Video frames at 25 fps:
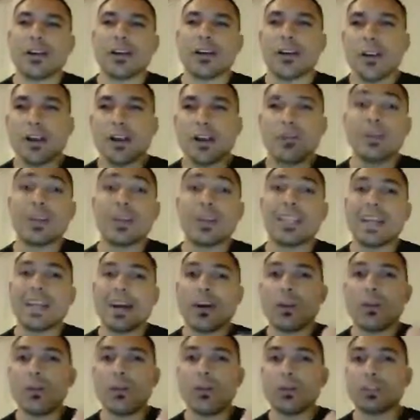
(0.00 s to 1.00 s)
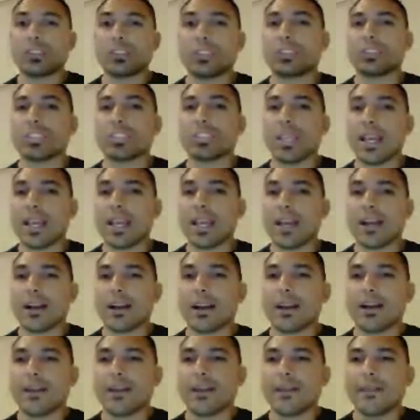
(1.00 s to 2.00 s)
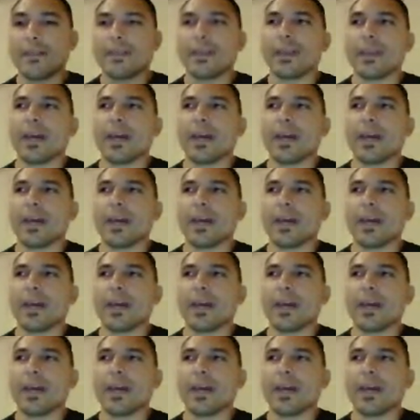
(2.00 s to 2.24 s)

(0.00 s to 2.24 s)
going with a whole shaker